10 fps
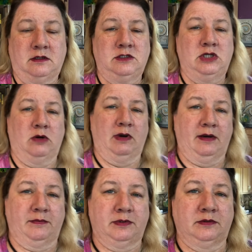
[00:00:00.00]
Show
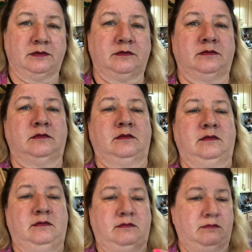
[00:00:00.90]
up.
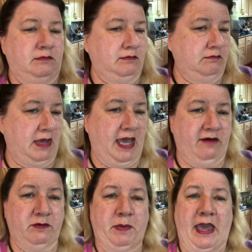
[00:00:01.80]

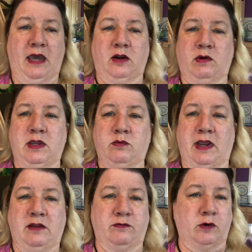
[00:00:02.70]
Have a pad already
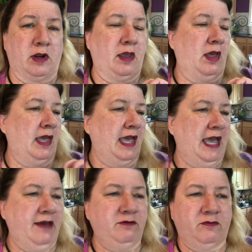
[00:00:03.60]
ready for you.
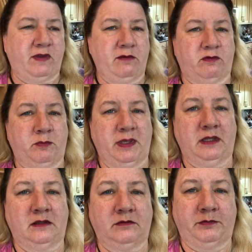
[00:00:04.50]
Have your favorite
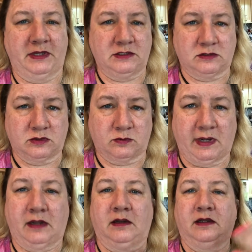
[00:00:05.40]
pen, pencils
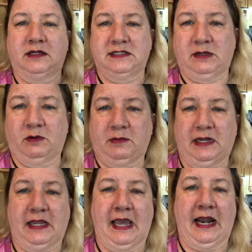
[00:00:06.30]
around. You see what I'm
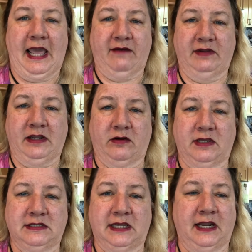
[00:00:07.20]
getting at? Have an
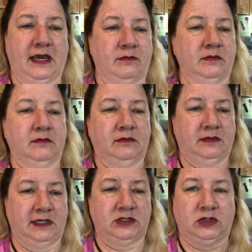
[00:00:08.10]
area set up.
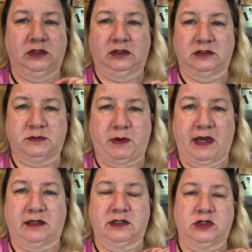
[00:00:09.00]
That's your little
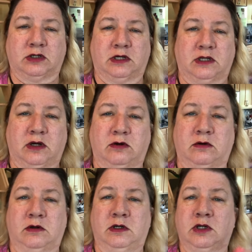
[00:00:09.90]
spot that you're going to
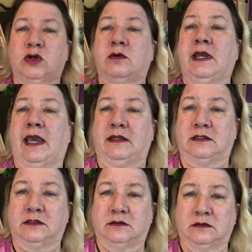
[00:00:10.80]
go create.